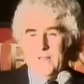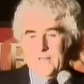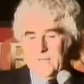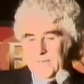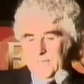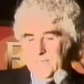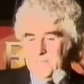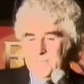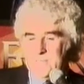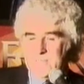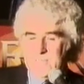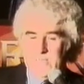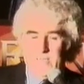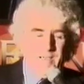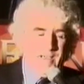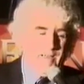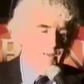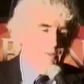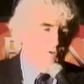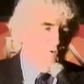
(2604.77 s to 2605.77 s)
I could get this thing
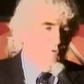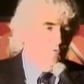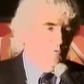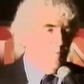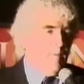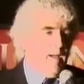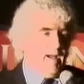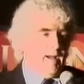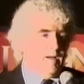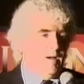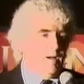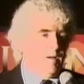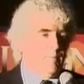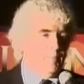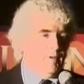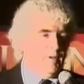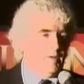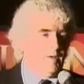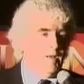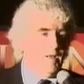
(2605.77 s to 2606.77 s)
kind of tuned back
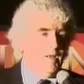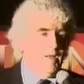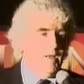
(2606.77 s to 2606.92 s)
up, and